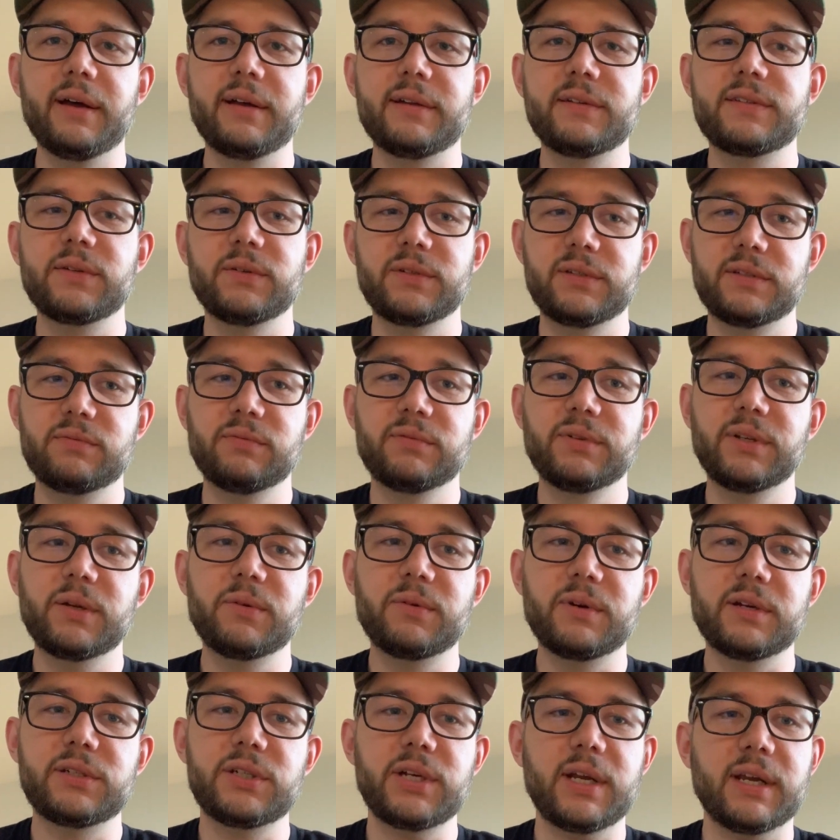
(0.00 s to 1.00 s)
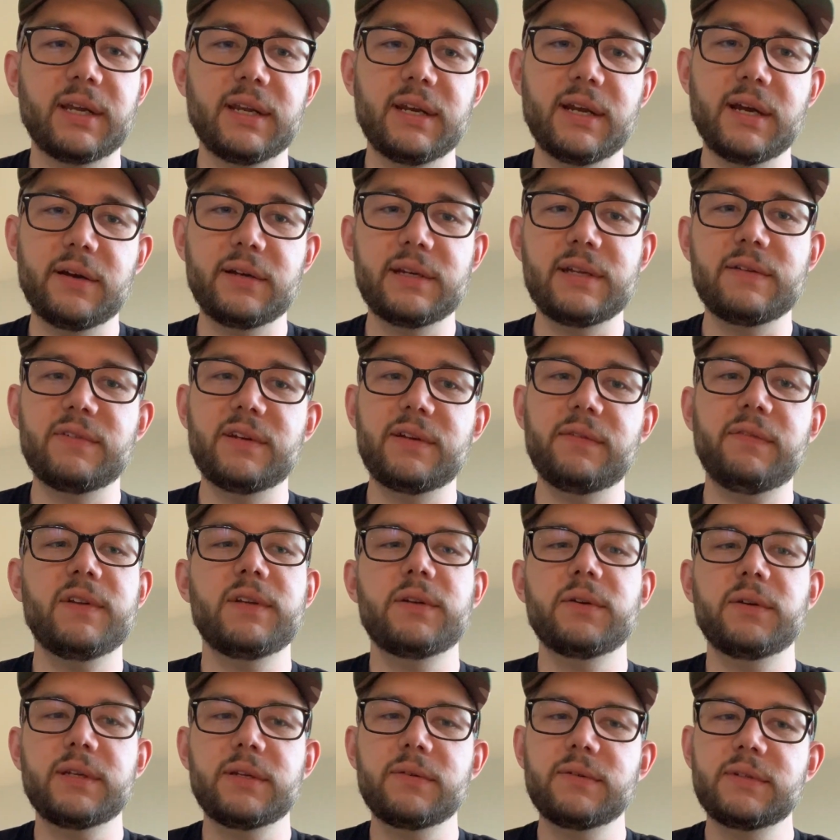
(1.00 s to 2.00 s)
So it's really worth checking out even if you
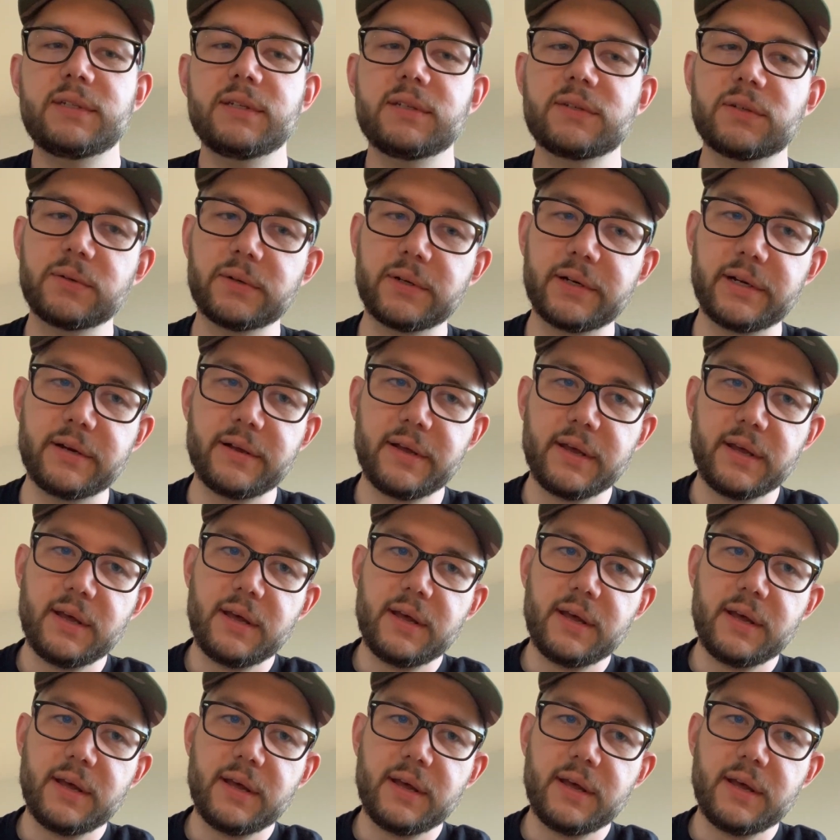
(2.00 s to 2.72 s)
don't use Discord.